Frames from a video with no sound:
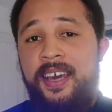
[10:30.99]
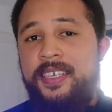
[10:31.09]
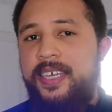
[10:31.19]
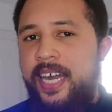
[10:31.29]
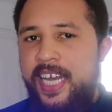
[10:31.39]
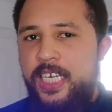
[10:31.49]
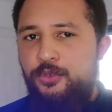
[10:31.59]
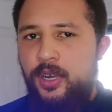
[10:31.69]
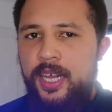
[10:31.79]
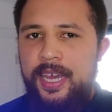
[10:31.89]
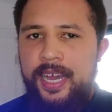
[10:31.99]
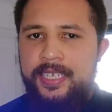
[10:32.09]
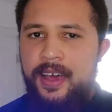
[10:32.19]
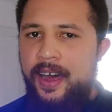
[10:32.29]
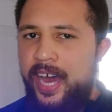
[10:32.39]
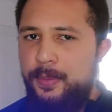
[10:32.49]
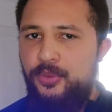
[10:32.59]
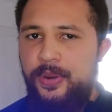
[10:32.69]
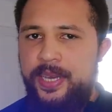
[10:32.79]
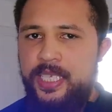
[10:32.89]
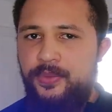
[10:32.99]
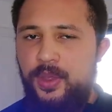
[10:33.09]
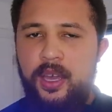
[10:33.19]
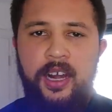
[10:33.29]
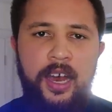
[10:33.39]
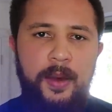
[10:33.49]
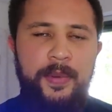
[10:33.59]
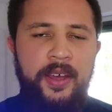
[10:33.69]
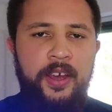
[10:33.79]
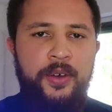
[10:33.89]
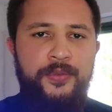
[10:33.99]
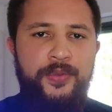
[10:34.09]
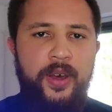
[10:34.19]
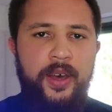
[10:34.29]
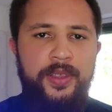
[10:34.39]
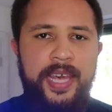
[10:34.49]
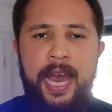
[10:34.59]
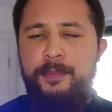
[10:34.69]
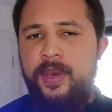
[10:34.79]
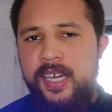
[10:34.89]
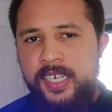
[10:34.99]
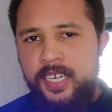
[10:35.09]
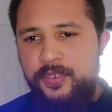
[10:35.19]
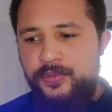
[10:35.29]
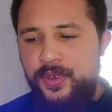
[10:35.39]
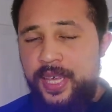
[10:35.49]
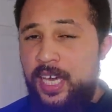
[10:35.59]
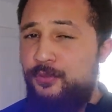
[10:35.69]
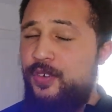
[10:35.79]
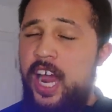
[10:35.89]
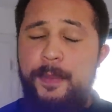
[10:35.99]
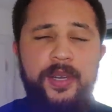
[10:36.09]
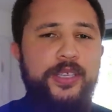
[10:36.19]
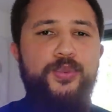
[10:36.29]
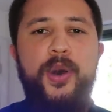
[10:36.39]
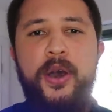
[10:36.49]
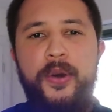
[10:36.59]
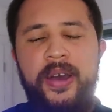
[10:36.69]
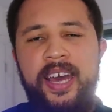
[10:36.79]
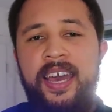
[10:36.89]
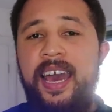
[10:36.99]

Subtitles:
his agent really had high praise for the club, for the ambition, for the environment as well,